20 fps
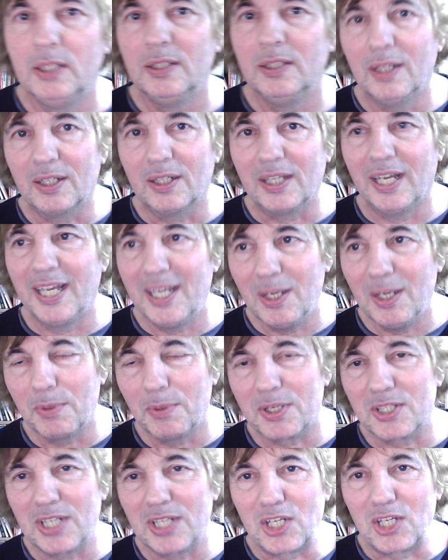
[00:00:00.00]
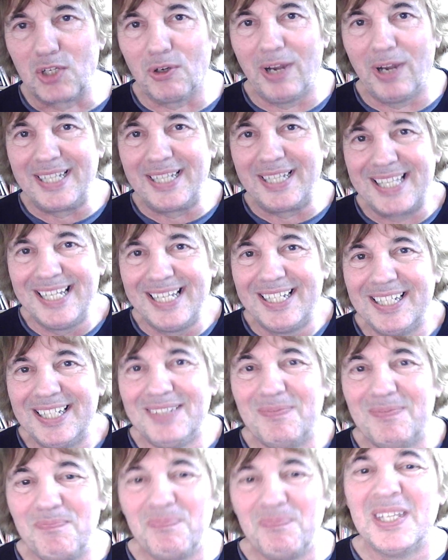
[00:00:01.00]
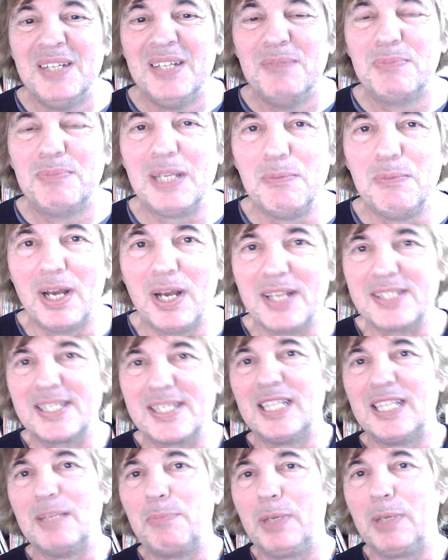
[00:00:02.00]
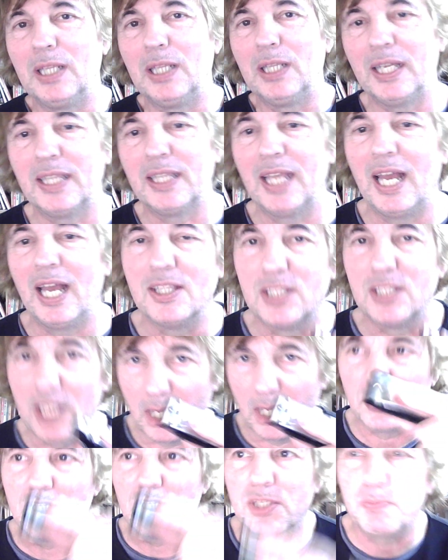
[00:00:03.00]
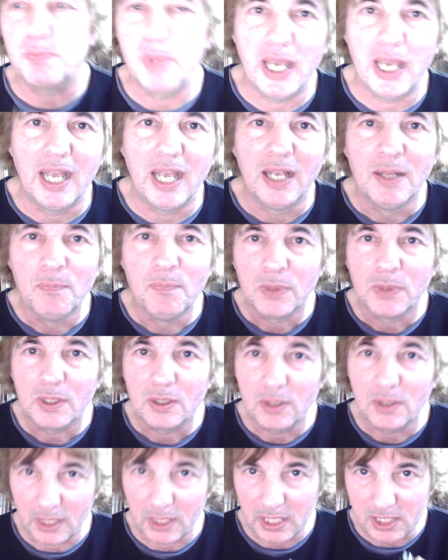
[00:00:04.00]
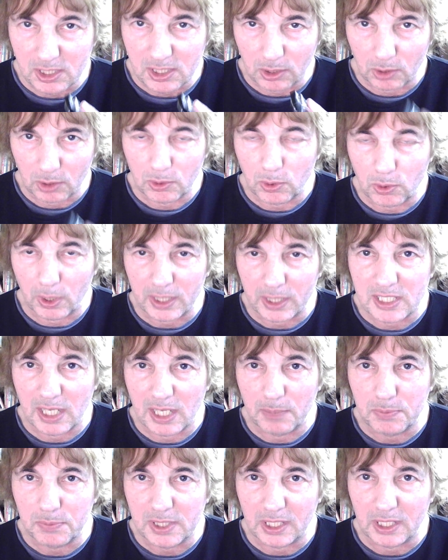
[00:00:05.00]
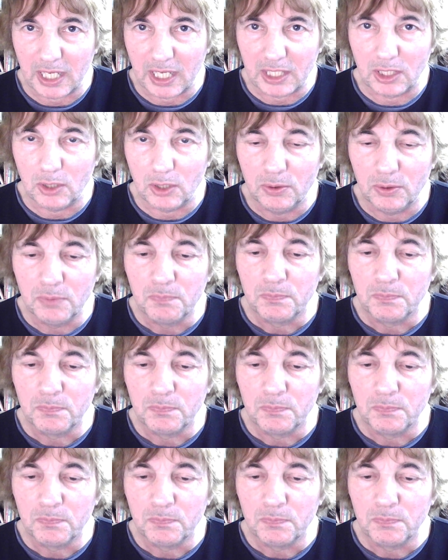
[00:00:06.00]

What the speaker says: Okay, I'm exaggerating, but they might sound a bit like that. Don't despair. I'll get some quick tips to get you